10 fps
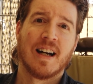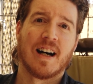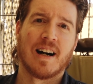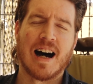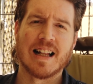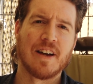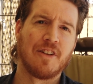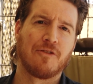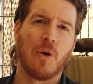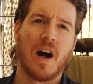I'll have
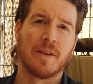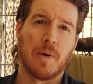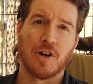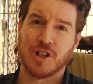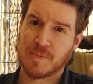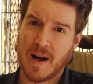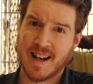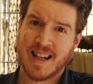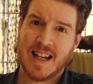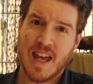info on the parking spot
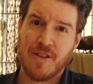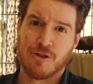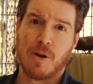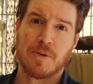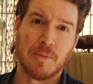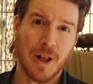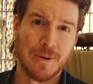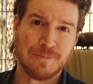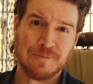in the description below.